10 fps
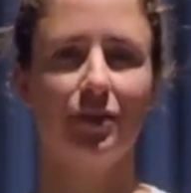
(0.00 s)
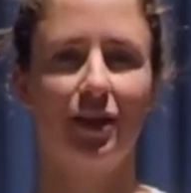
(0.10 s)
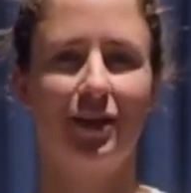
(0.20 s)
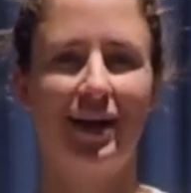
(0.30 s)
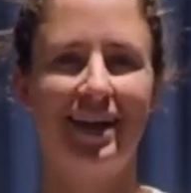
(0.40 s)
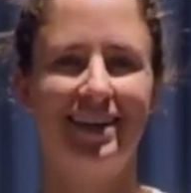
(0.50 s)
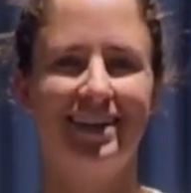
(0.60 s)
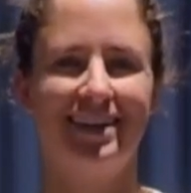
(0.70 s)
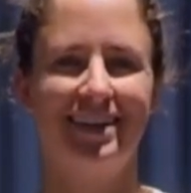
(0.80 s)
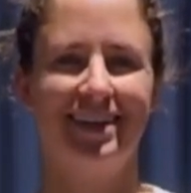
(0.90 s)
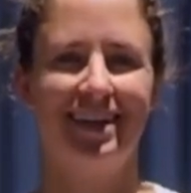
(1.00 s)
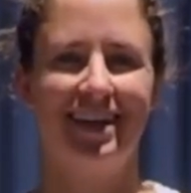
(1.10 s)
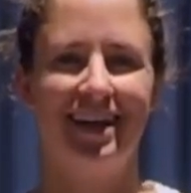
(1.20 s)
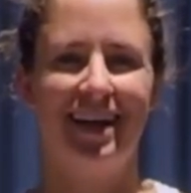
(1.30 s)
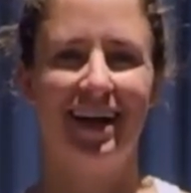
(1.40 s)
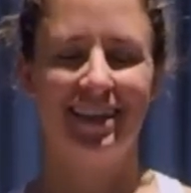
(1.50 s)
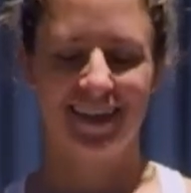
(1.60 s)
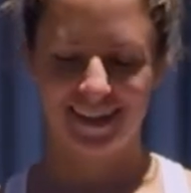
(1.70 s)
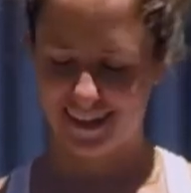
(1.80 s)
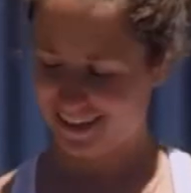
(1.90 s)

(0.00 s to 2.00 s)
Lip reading: Great. And then